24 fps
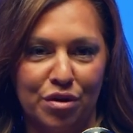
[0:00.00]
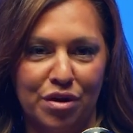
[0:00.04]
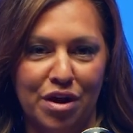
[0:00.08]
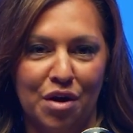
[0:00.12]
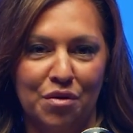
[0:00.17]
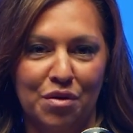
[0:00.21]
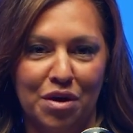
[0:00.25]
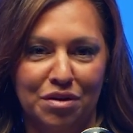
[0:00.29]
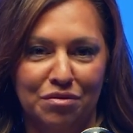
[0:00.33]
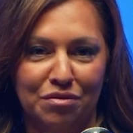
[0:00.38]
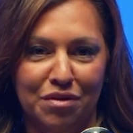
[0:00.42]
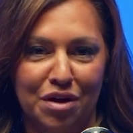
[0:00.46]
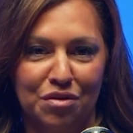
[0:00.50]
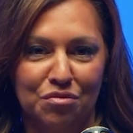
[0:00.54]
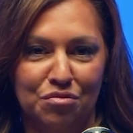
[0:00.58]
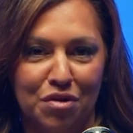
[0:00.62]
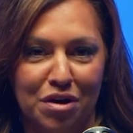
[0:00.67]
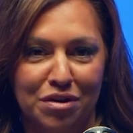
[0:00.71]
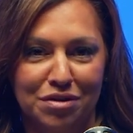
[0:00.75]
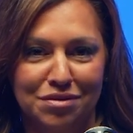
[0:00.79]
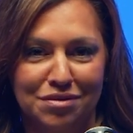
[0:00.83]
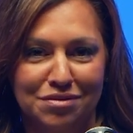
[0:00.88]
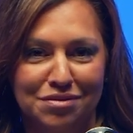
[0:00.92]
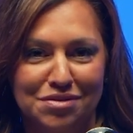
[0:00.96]
Now I
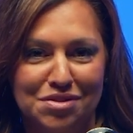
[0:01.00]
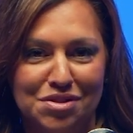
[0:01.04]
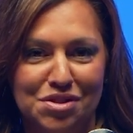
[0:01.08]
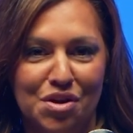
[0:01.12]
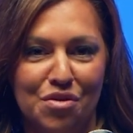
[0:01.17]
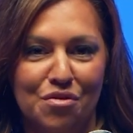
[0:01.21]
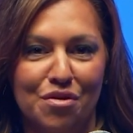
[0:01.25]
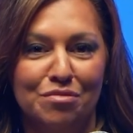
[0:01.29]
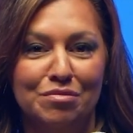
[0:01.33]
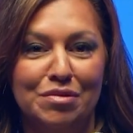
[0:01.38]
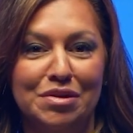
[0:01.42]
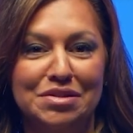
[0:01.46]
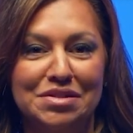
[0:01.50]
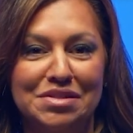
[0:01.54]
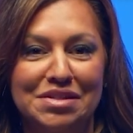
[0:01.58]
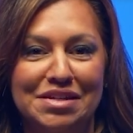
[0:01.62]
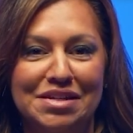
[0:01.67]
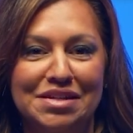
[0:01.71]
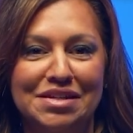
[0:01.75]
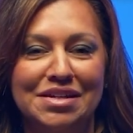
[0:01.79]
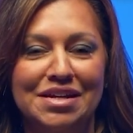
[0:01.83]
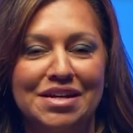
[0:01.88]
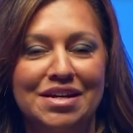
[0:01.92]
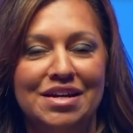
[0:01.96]
run
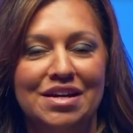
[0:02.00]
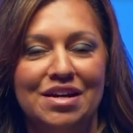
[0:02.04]
CRMBC.